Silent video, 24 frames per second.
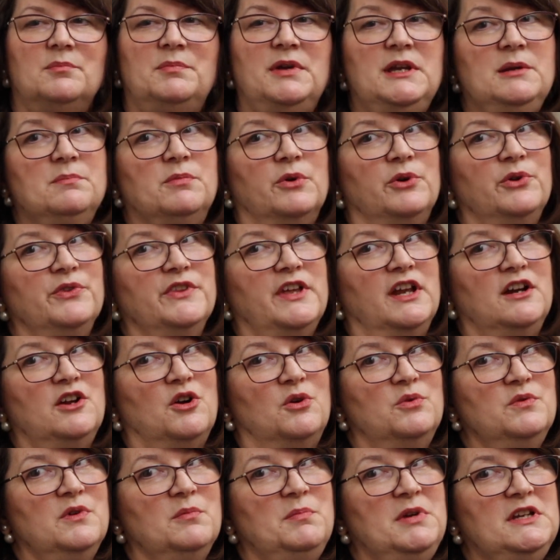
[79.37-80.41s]
people that
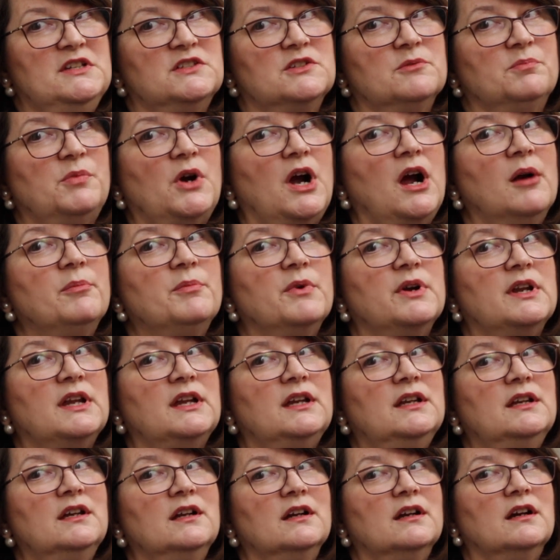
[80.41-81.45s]
own a piece of
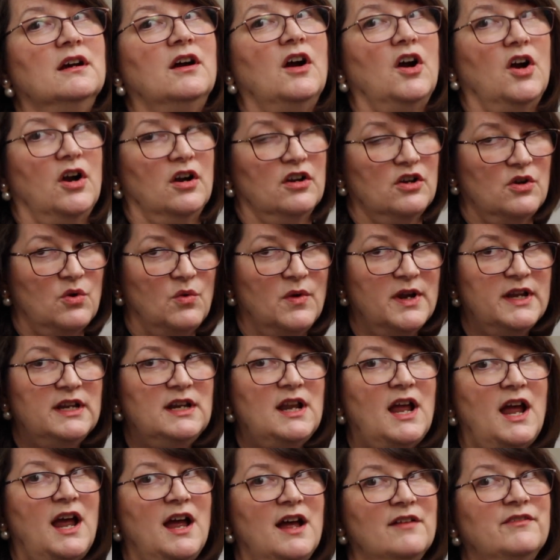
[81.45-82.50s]
property are
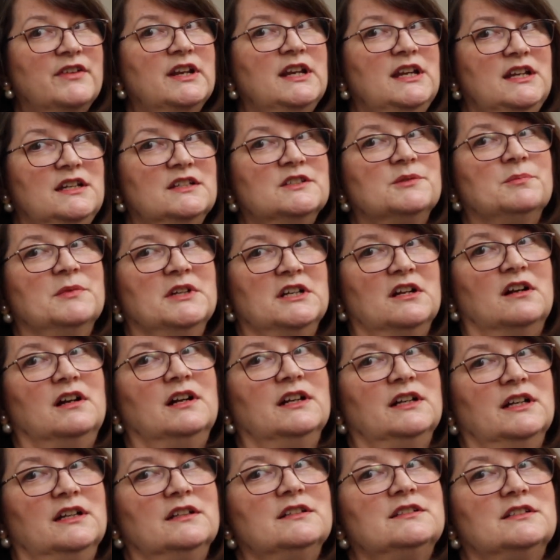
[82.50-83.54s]
going to have an easement
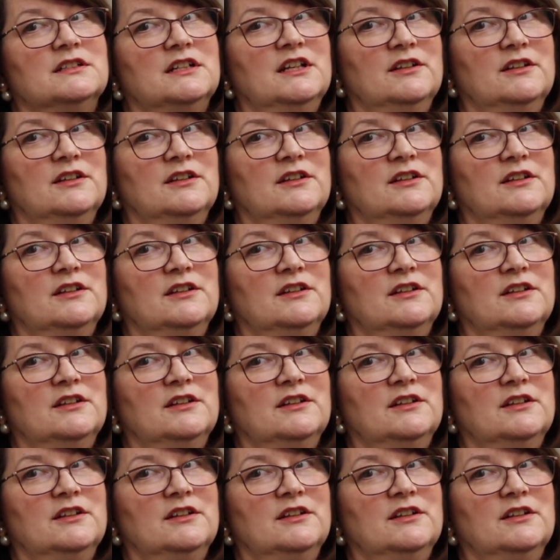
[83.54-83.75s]
on it.